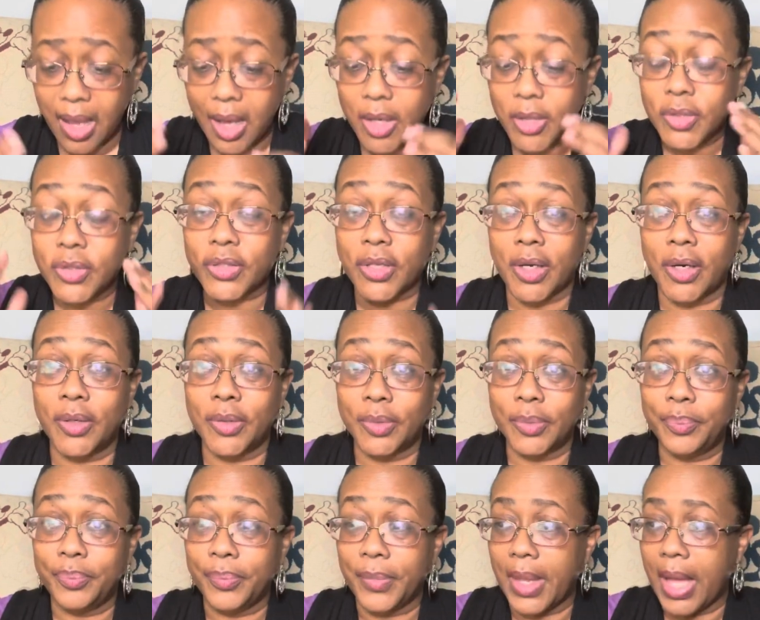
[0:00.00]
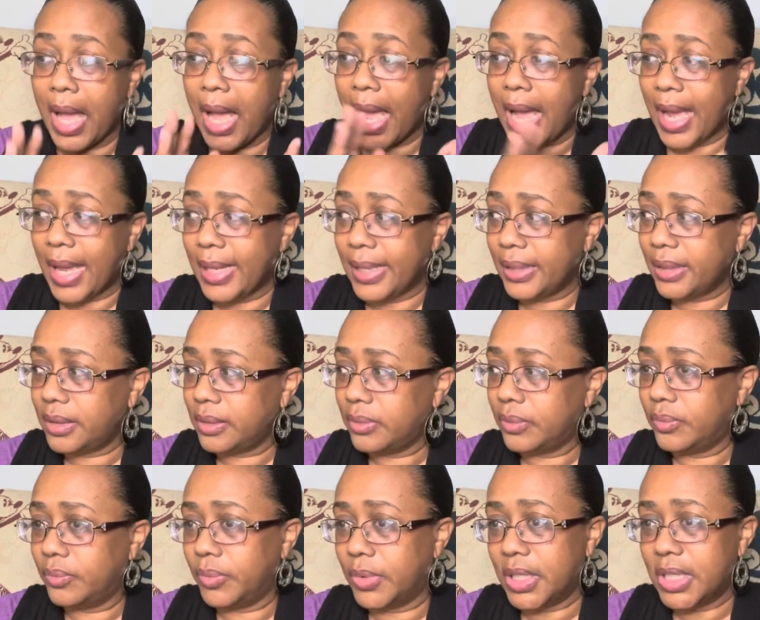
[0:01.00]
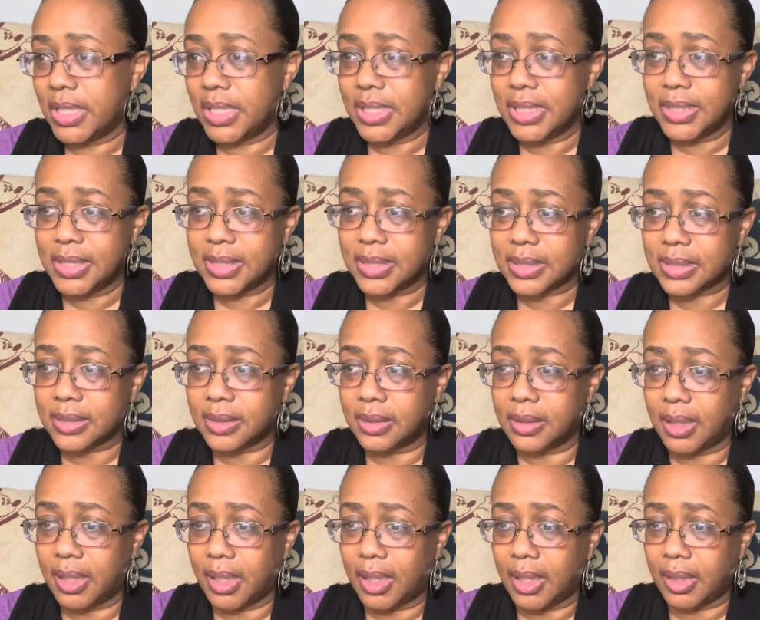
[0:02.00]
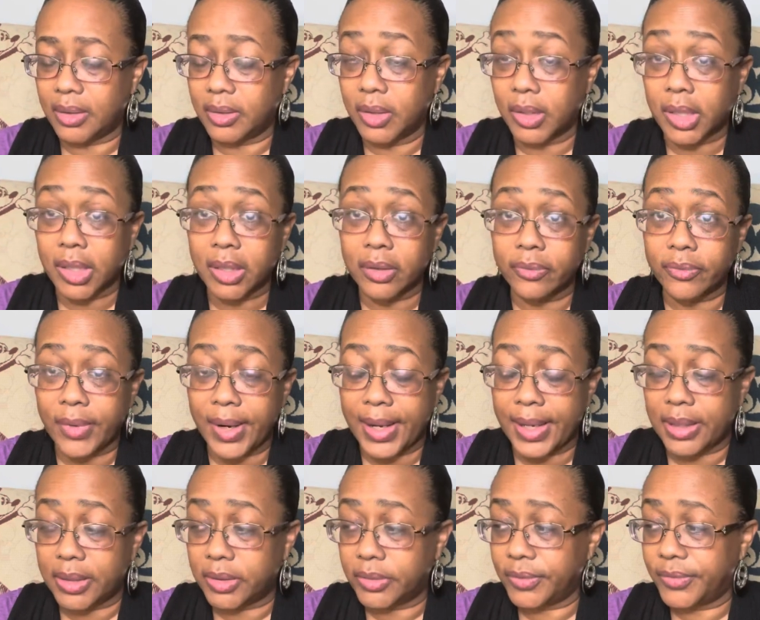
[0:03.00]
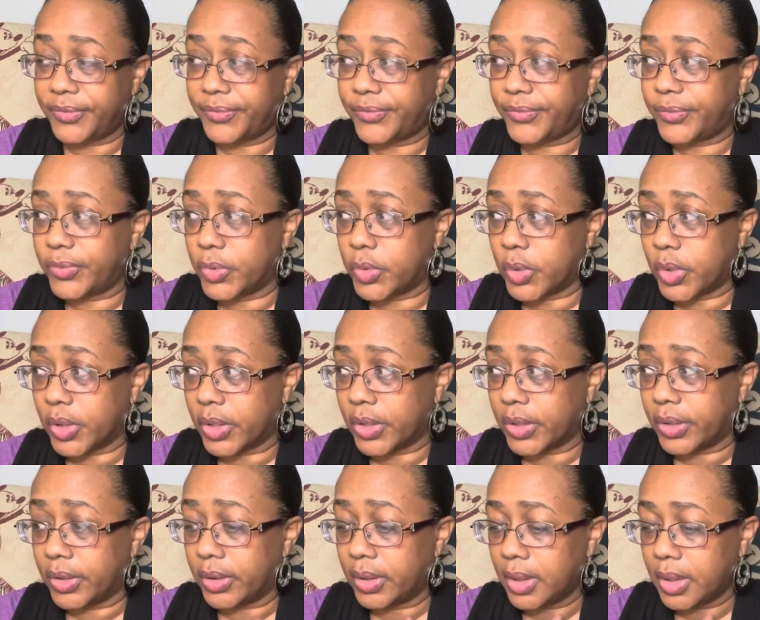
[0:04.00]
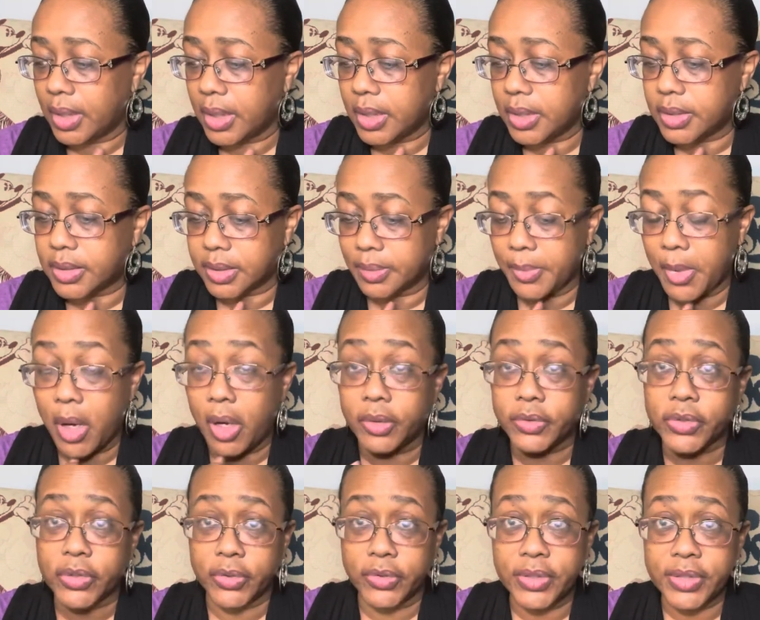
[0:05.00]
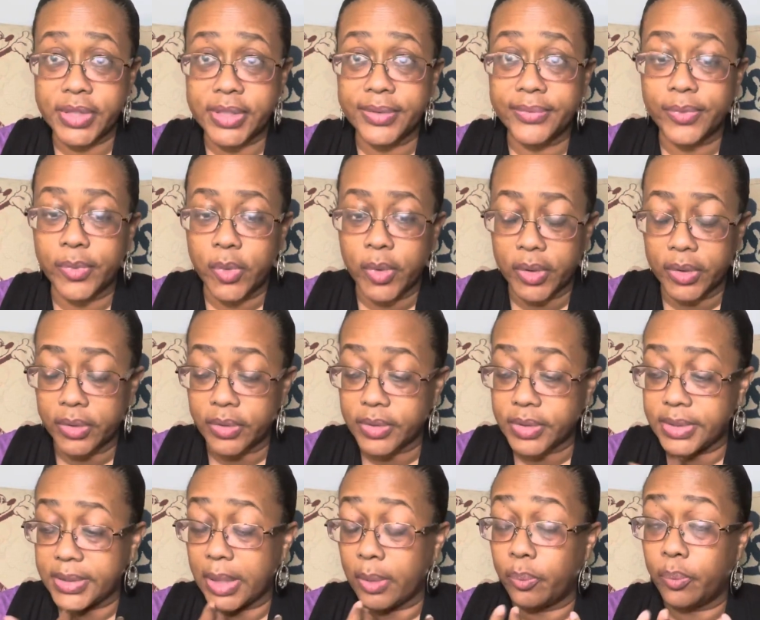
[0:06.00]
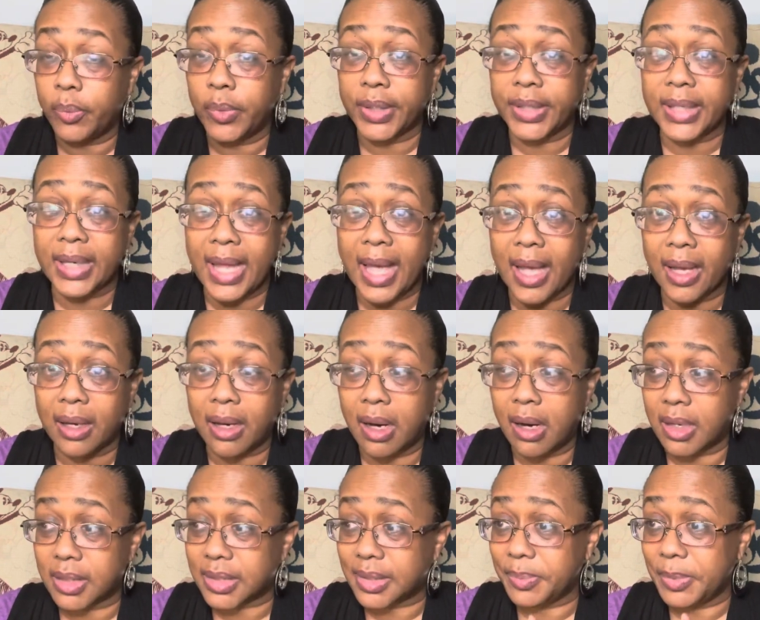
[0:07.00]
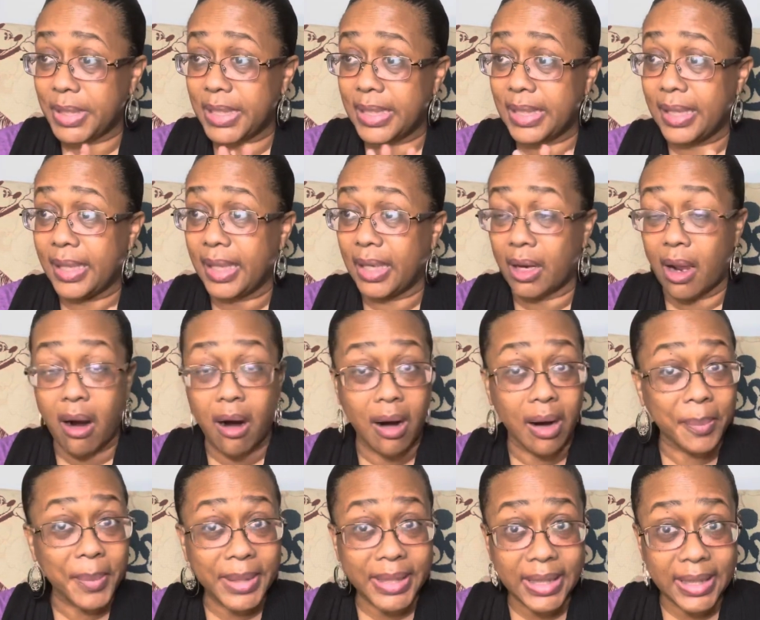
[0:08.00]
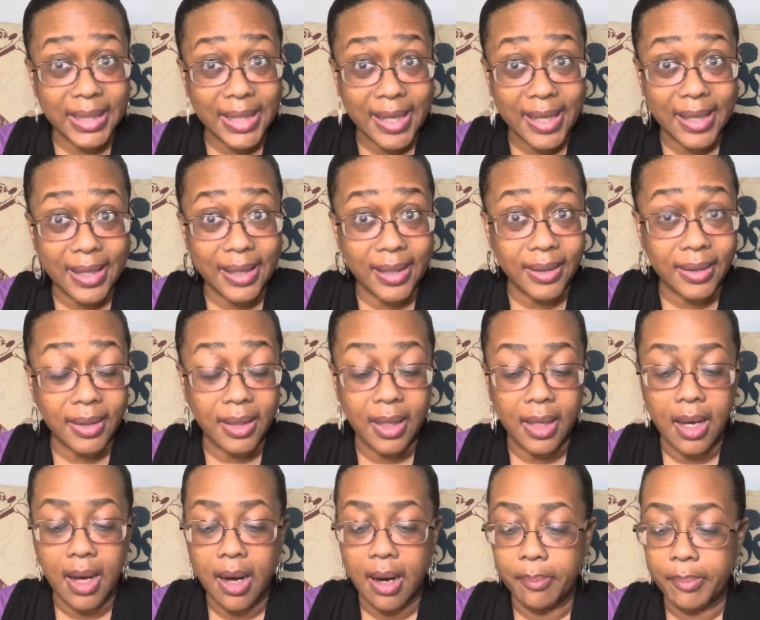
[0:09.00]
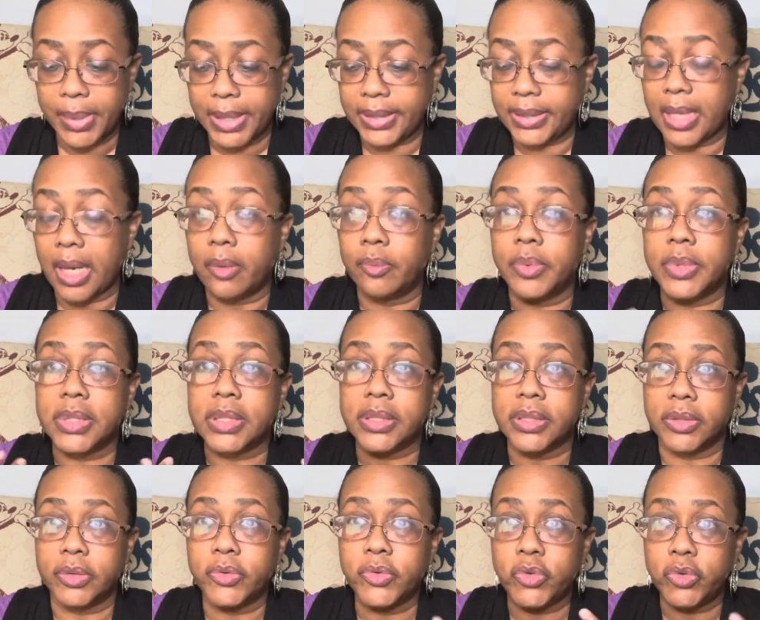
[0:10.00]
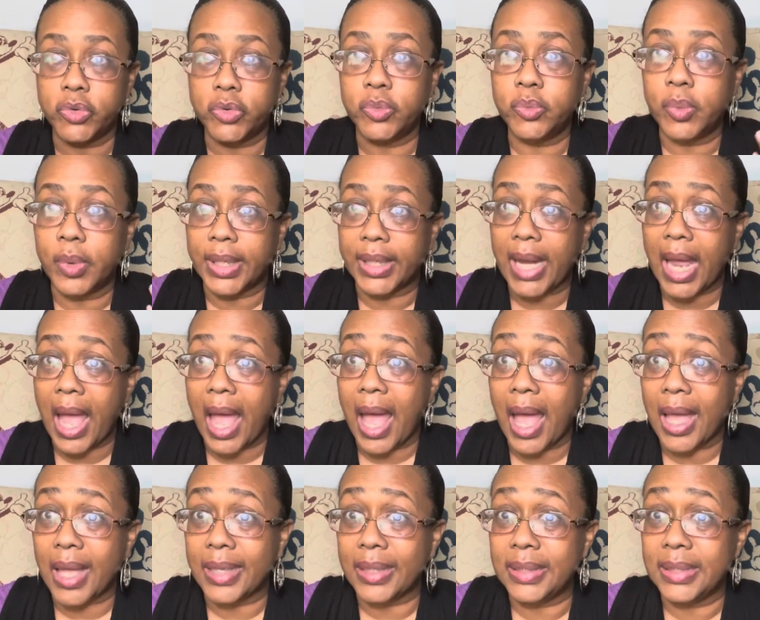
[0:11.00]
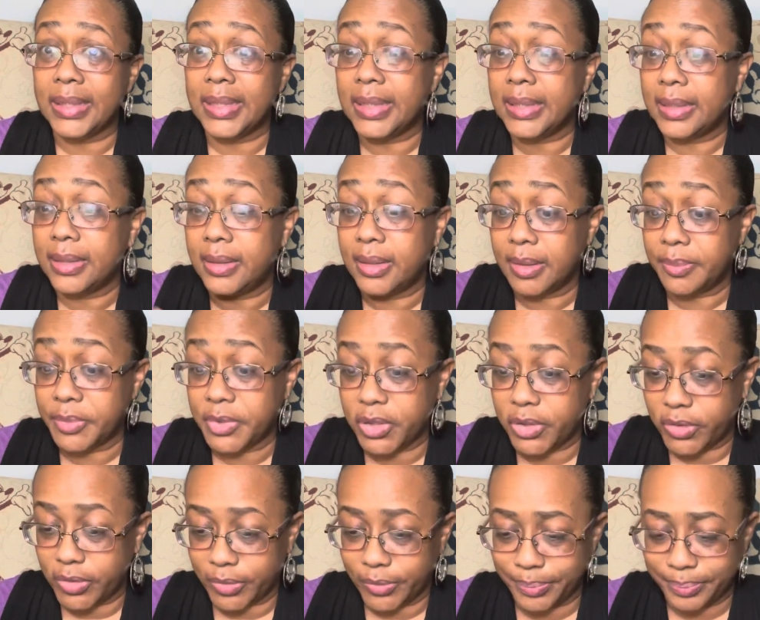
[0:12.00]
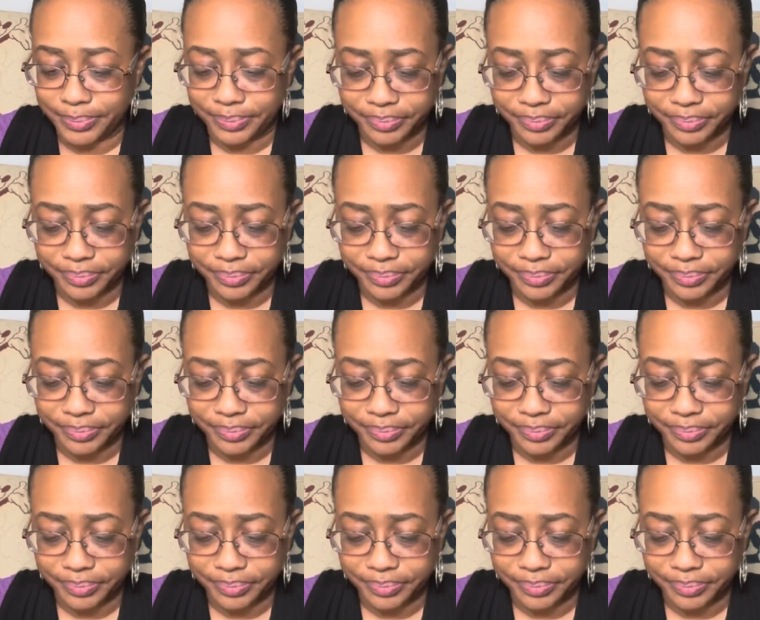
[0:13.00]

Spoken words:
So I was looking around for some alternative oils that would not cost me an arm and a leg, but that would still do what I needed them to do.